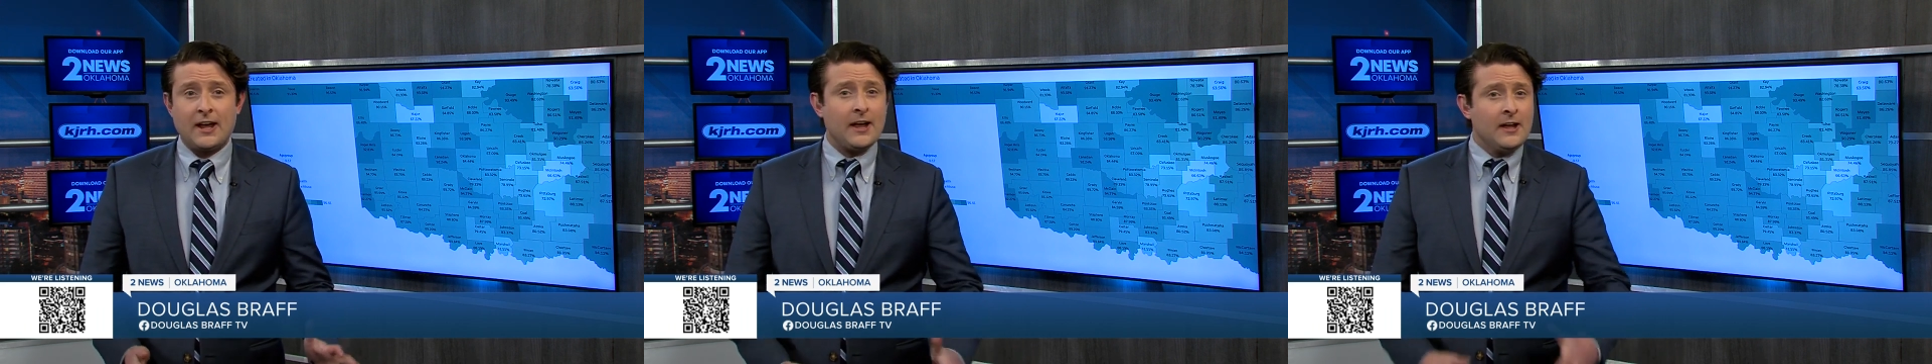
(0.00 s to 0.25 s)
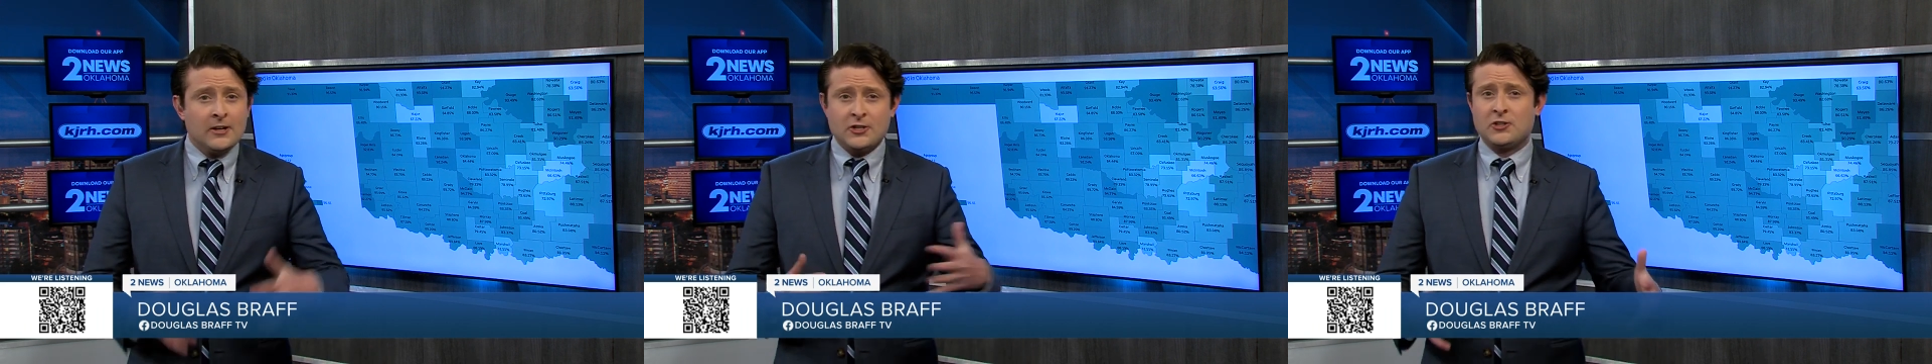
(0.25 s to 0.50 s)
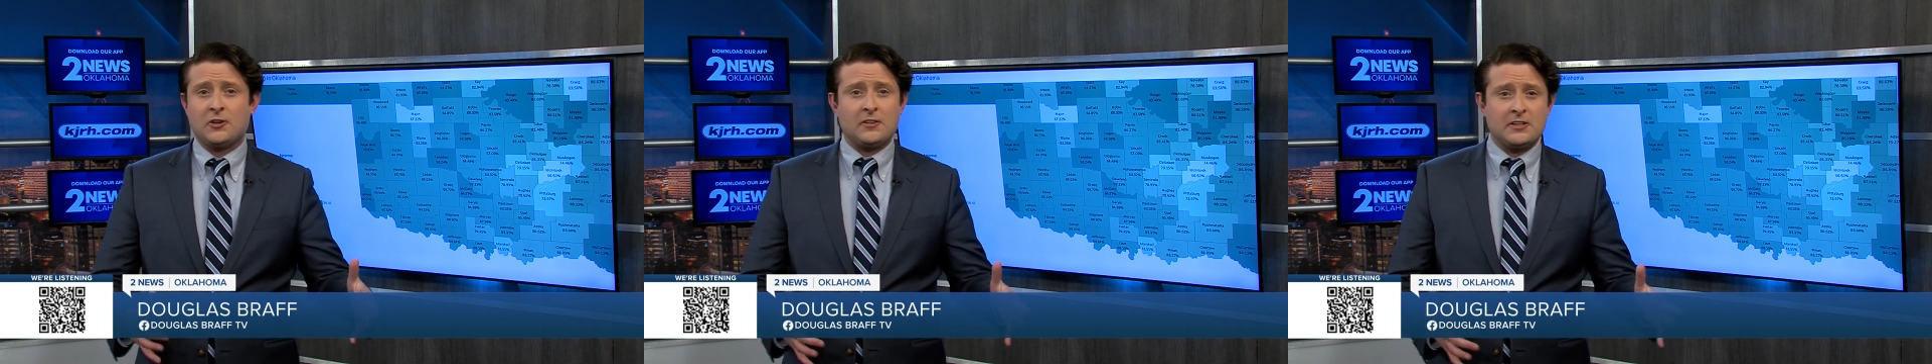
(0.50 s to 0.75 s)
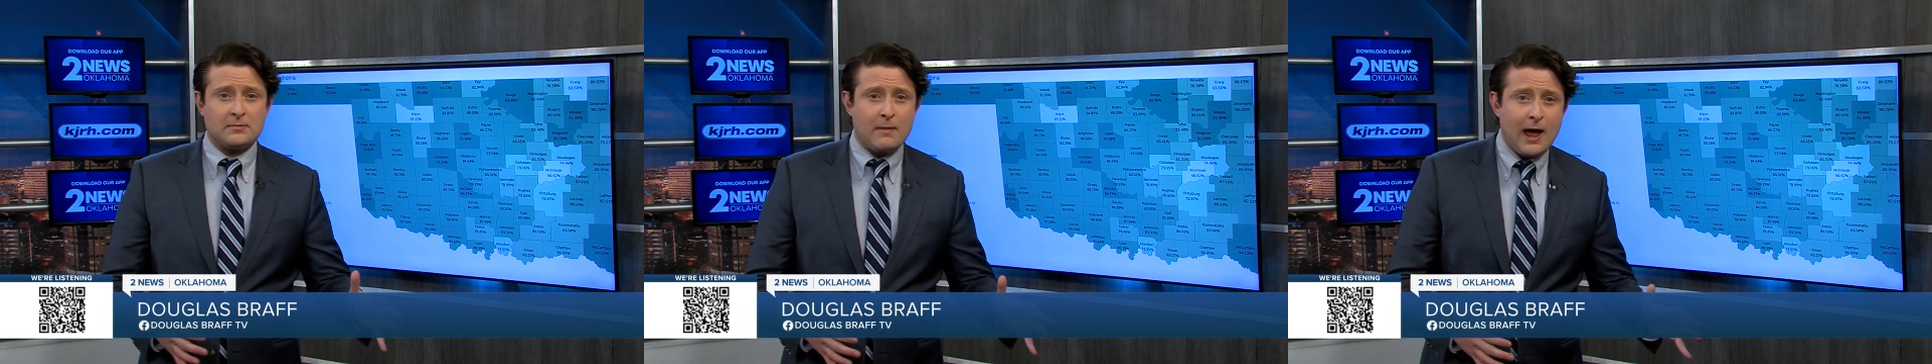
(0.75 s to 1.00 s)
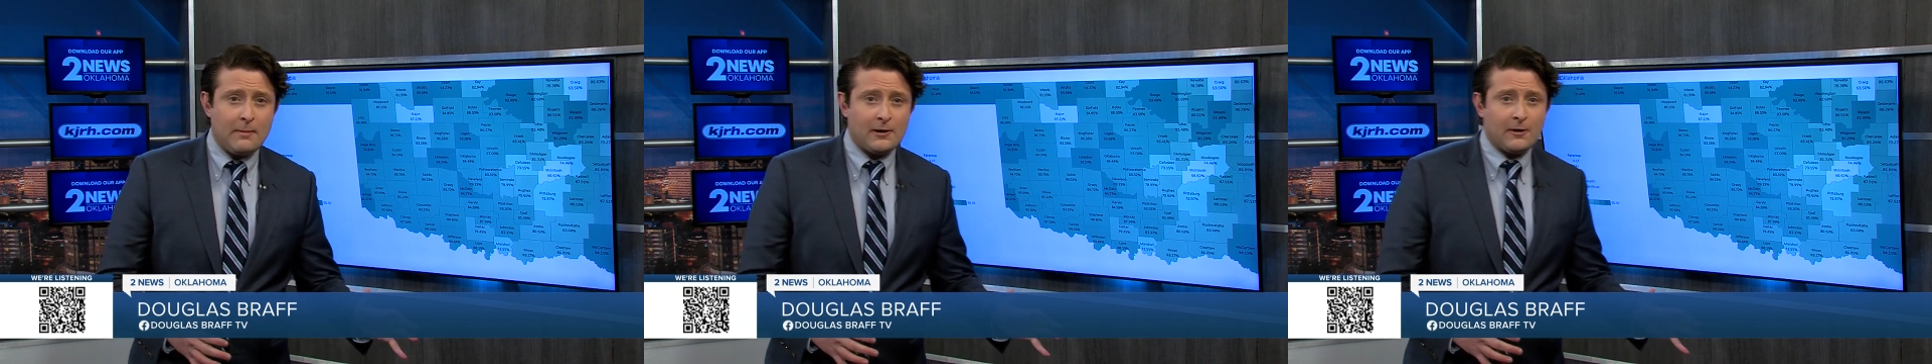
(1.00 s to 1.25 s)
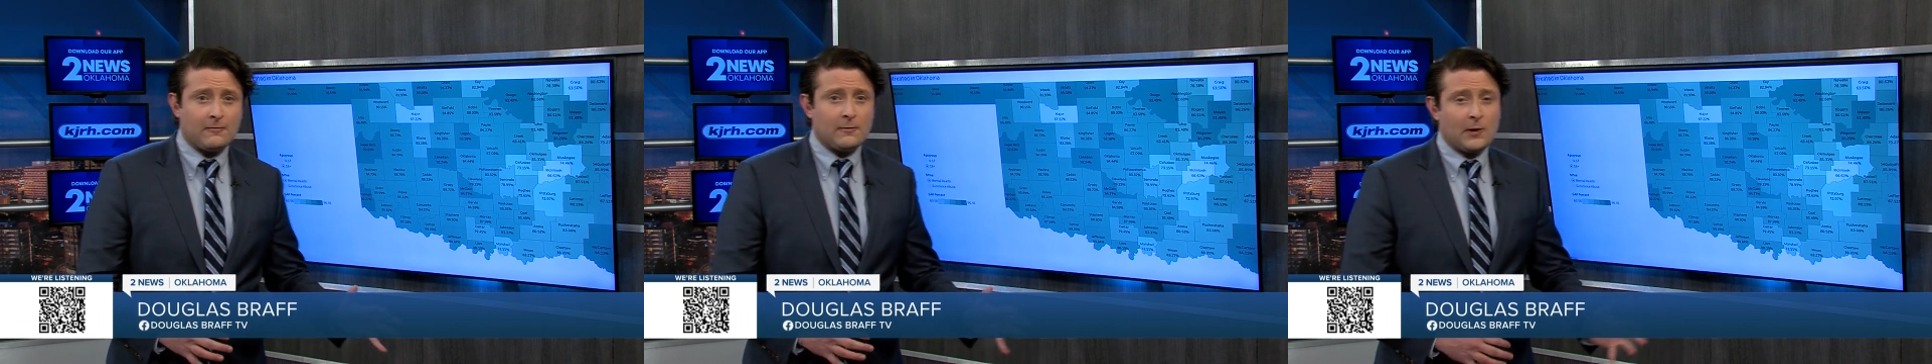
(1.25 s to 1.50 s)
Uh, just look at this map
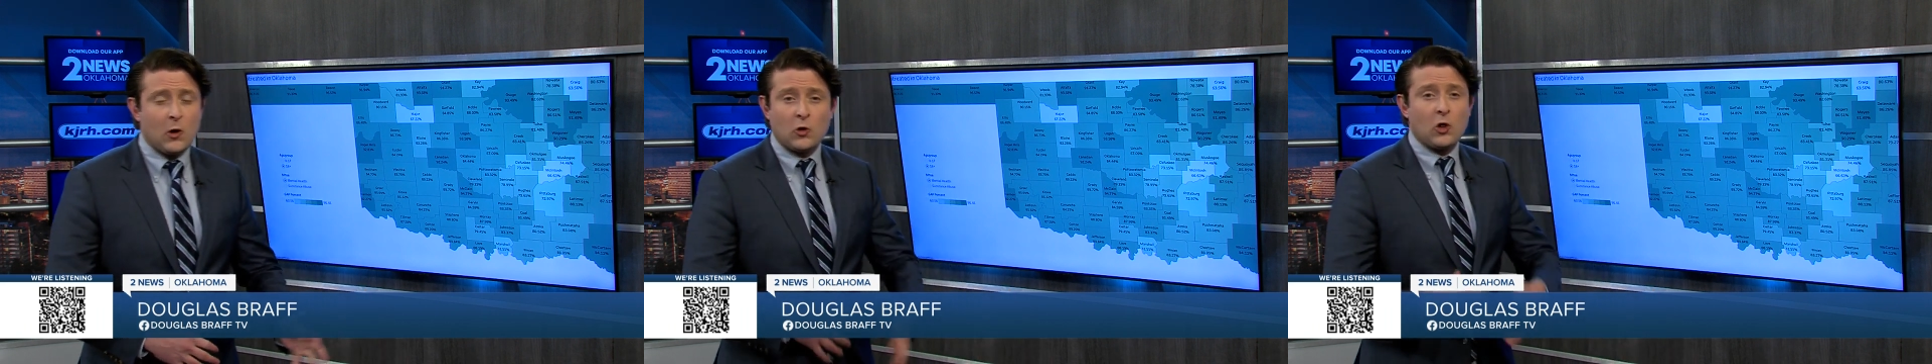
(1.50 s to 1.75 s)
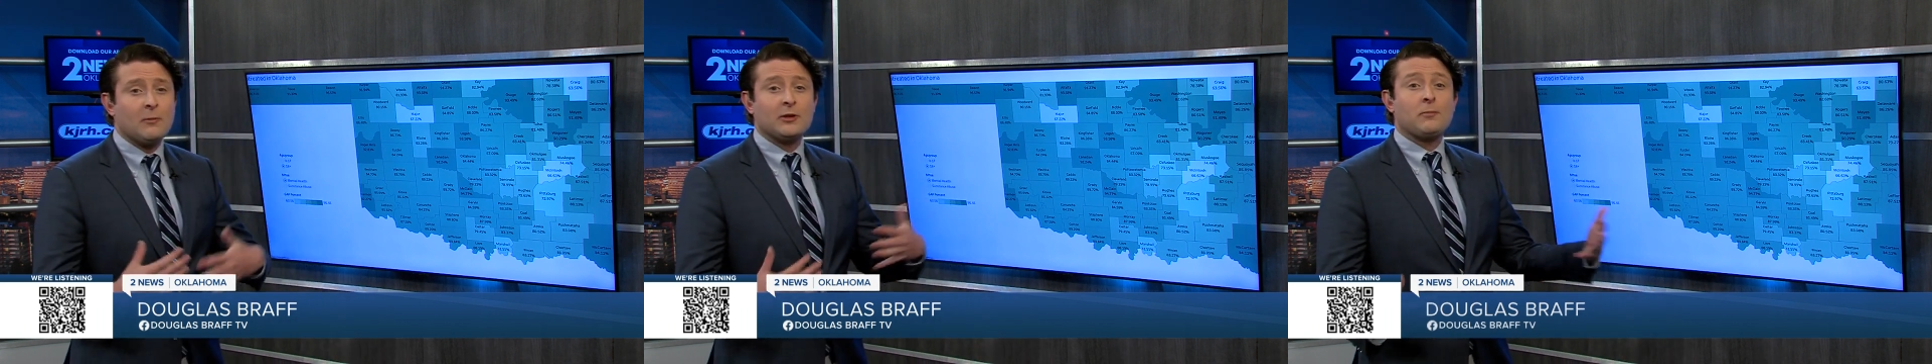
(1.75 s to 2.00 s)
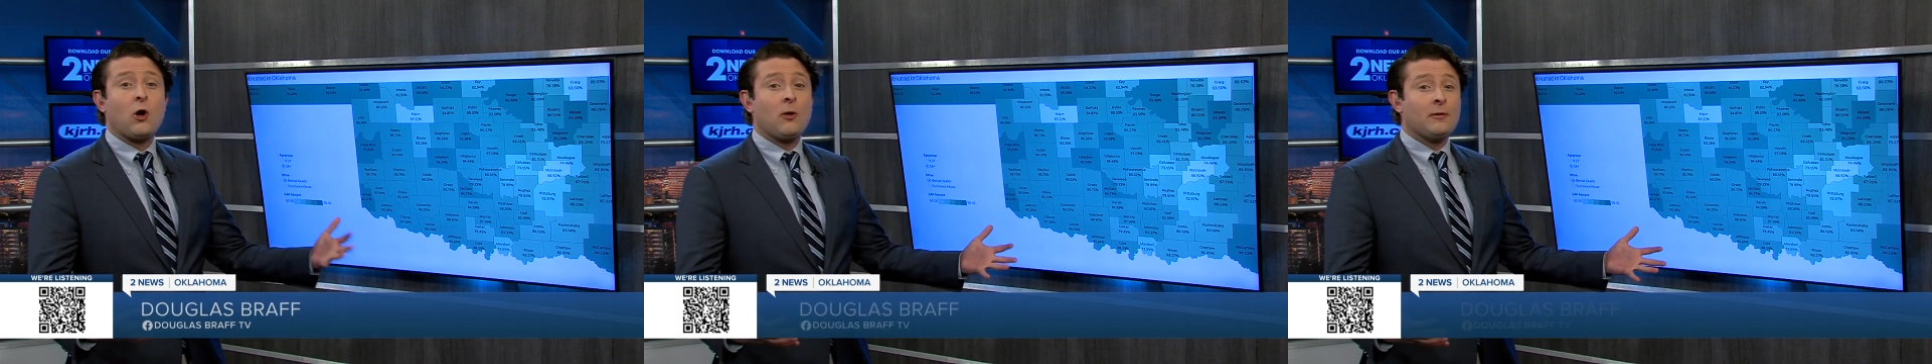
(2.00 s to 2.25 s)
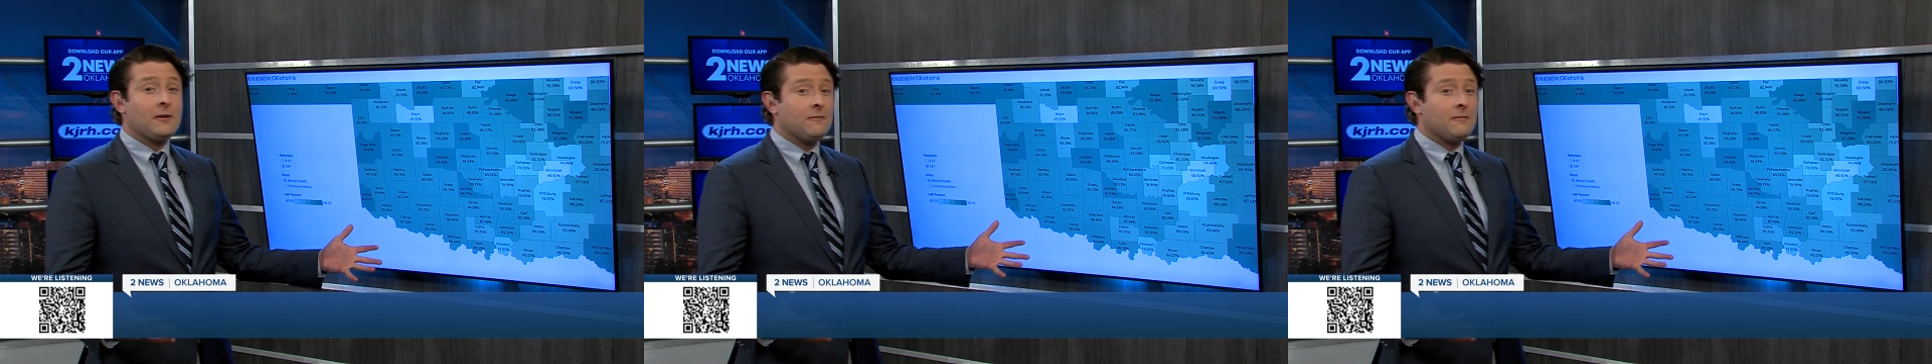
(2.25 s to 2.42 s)
here from the Oklahoma Department